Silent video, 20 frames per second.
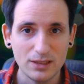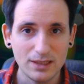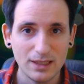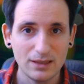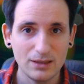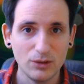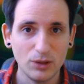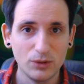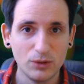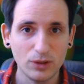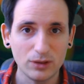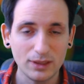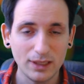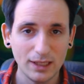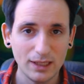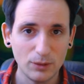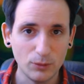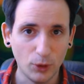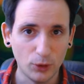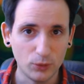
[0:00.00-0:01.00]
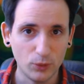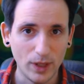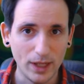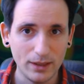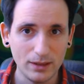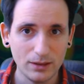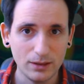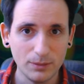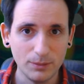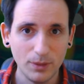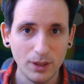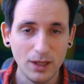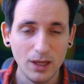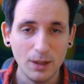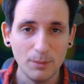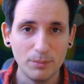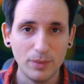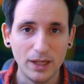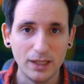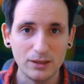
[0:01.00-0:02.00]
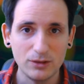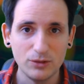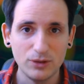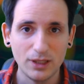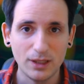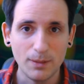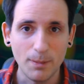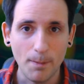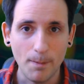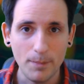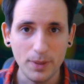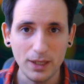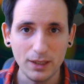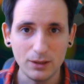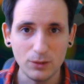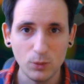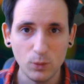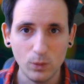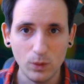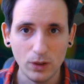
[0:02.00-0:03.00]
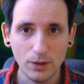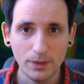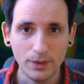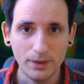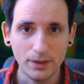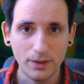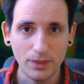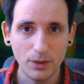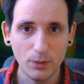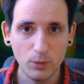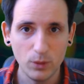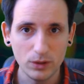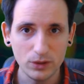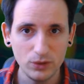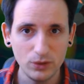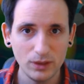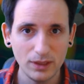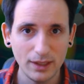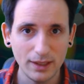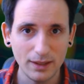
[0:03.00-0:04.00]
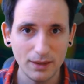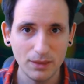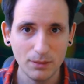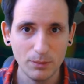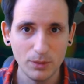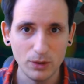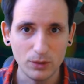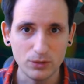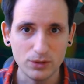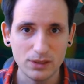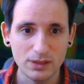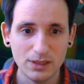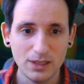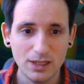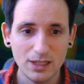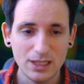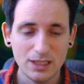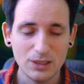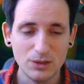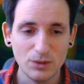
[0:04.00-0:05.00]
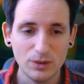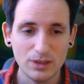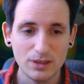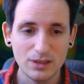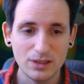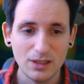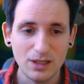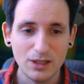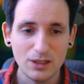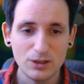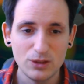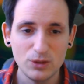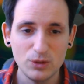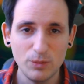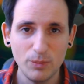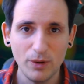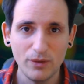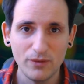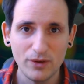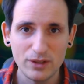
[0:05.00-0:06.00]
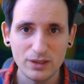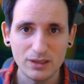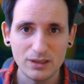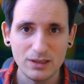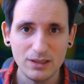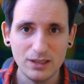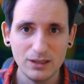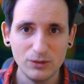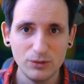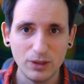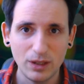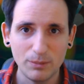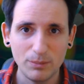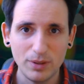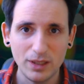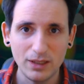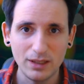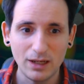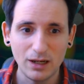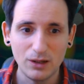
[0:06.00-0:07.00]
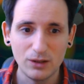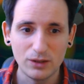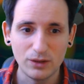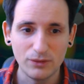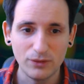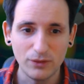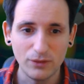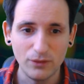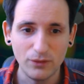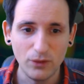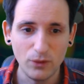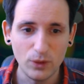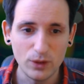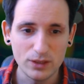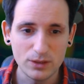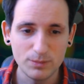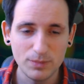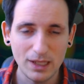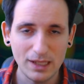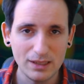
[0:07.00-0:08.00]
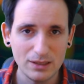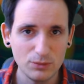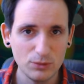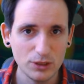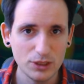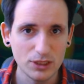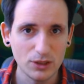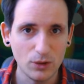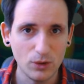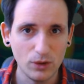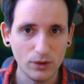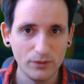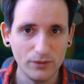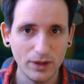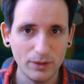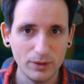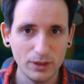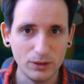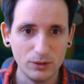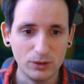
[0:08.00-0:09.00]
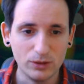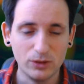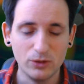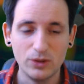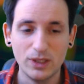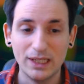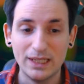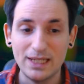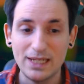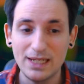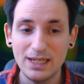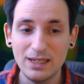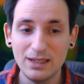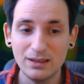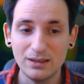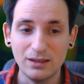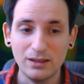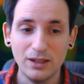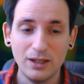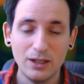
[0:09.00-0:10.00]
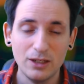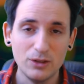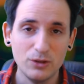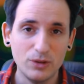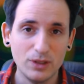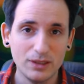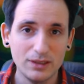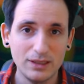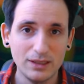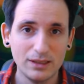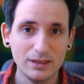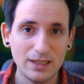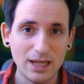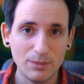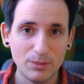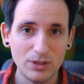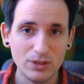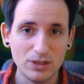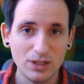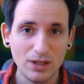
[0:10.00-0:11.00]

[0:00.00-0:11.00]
and you're not getting one random, but you can pick one, the one you like the most. So it is super versatile. You can pick out of 4 spells which are all very good. You can heal, you can deal damage